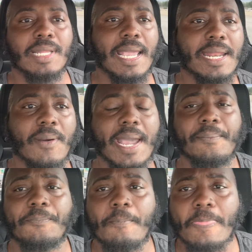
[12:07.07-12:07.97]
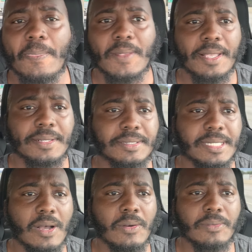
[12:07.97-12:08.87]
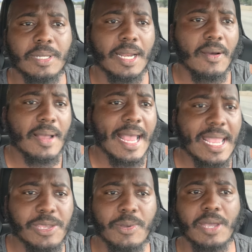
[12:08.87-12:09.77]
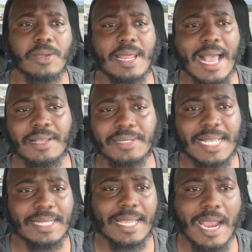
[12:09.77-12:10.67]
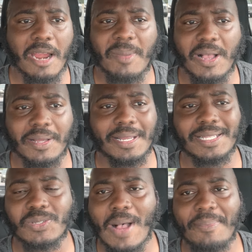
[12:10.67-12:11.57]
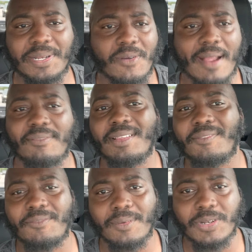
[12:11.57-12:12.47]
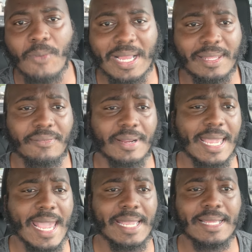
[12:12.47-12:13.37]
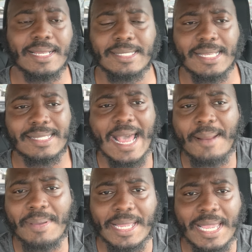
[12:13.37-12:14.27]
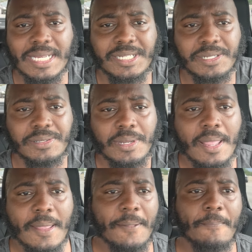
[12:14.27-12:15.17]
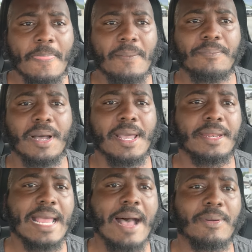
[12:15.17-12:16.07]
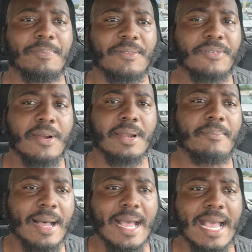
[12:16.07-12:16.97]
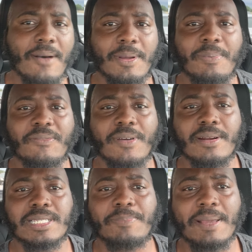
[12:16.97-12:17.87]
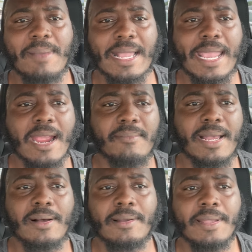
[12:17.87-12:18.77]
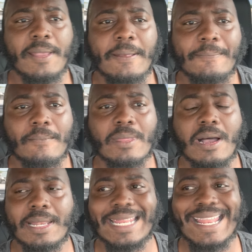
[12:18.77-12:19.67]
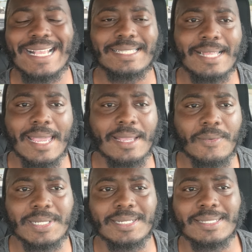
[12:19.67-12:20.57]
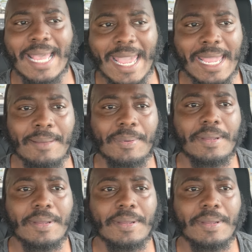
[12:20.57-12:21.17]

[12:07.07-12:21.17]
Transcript: Anyway. So you know, you could I could take the caramel and swap it directly directly for cake. It's it's not a big issue, but I would prefer to buy I would prefer to spend my caramel on the next thing, which is the eight.